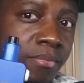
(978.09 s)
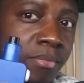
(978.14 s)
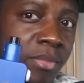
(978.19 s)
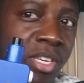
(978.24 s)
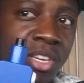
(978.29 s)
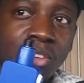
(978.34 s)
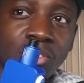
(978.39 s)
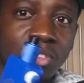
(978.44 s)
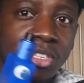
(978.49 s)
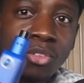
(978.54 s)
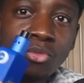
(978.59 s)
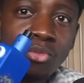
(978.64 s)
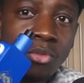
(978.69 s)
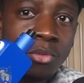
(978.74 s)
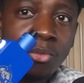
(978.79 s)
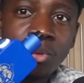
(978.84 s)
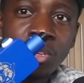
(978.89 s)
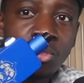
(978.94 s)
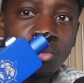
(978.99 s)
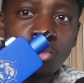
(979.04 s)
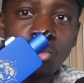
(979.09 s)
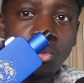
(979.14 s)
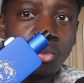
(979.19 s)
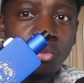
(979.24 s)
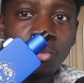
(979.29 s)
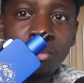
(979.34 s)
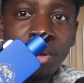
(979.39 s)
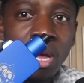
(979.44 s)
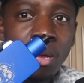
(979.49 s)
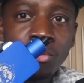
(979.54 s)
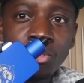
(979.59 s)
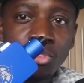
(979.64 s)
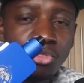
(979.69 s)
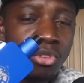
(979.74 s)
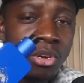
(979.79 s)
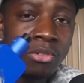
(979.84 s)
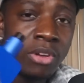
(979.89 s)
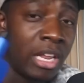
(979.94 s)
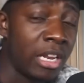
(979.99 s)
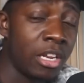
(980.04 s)
because this will remind you
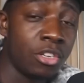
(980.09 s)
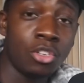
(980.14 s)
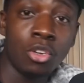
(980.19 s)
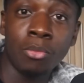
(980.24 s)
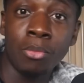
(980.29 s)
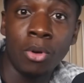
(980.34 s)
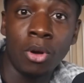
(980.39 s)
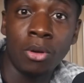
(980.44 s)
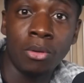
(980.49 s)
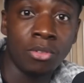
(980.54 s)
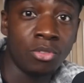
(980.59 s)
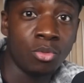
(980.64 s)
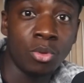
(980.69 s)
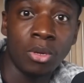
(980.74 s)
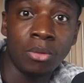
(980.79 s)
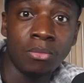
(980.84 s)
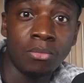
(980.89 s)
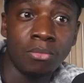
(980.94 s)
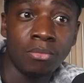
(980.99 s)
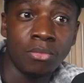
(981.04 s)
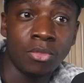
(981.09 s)
straight away like the tugboat as well.